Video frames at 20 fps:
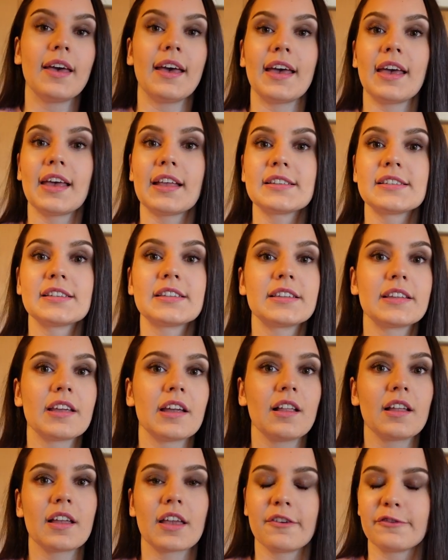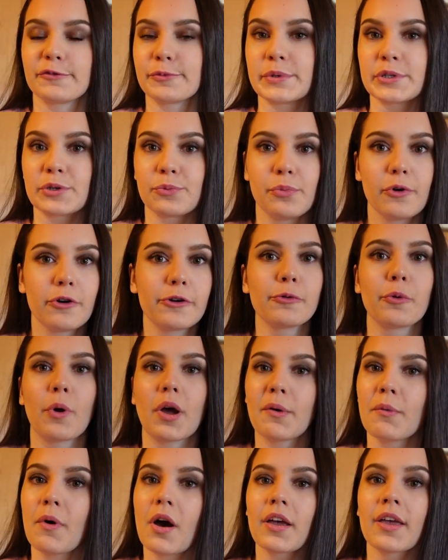It still gives me support
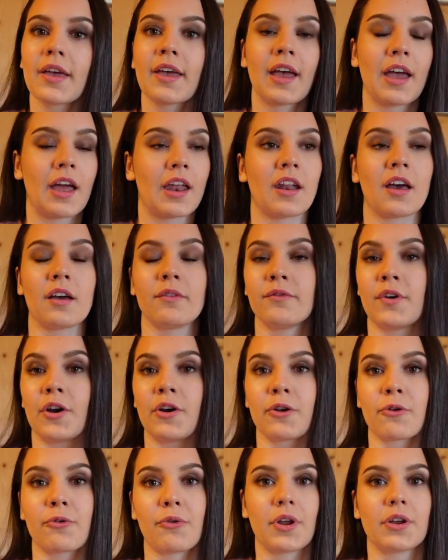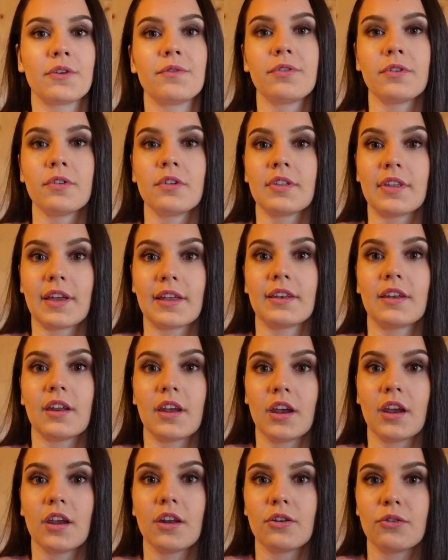while walking, and I'm very grateful that
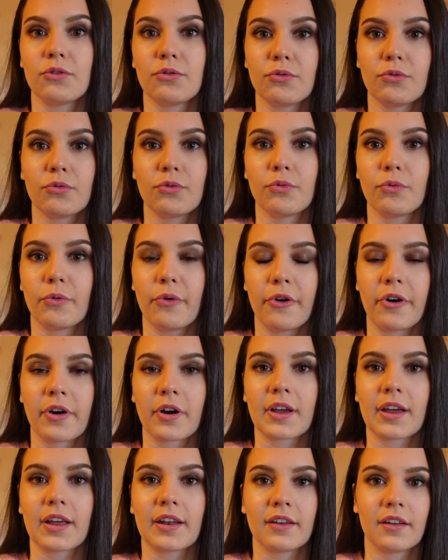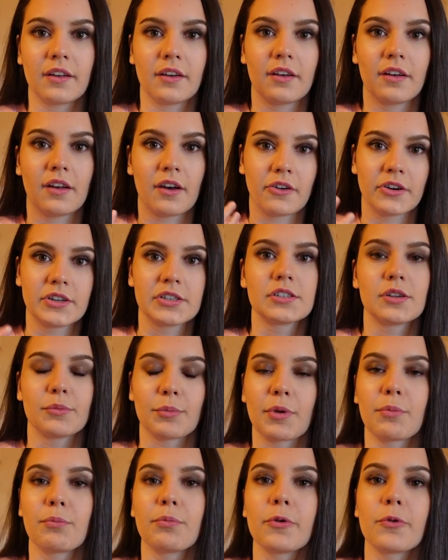they do work and that there is some
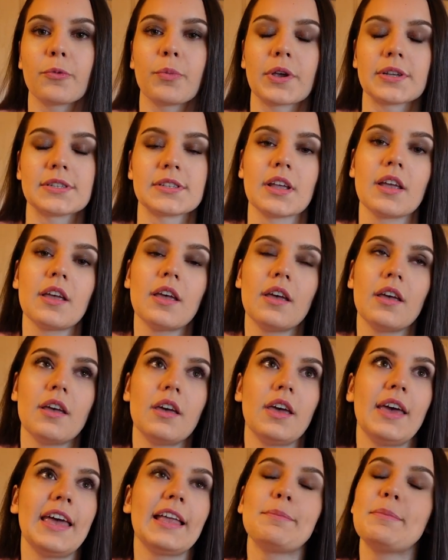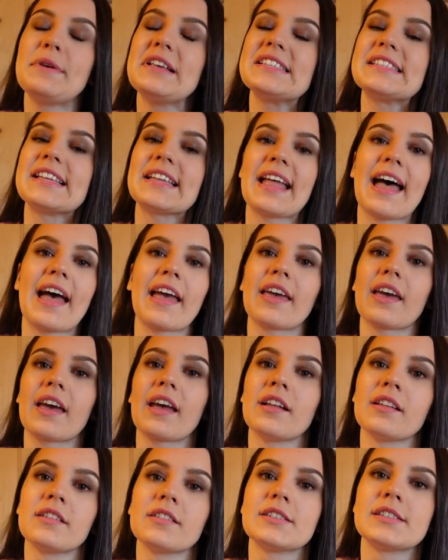input, because it means that I
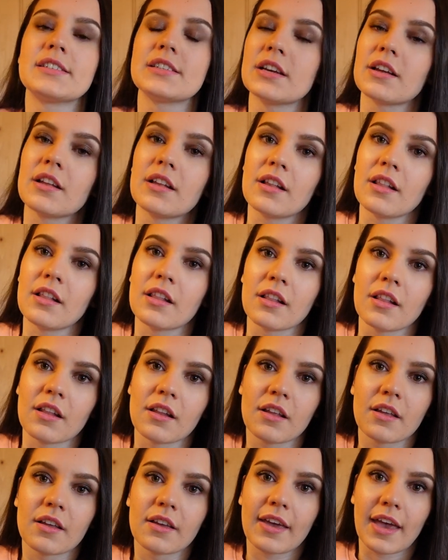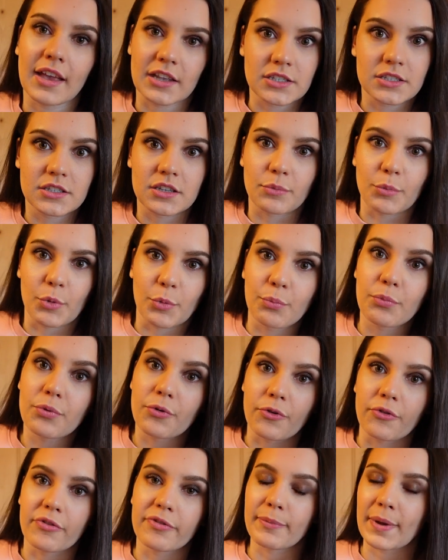can still get some
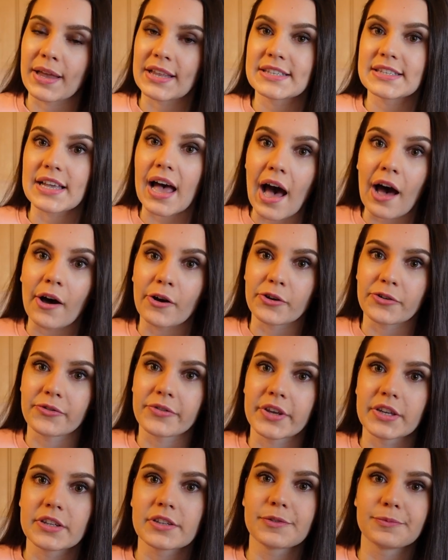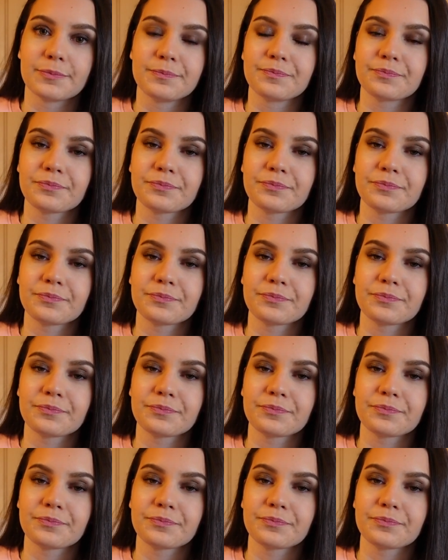improvements out of it.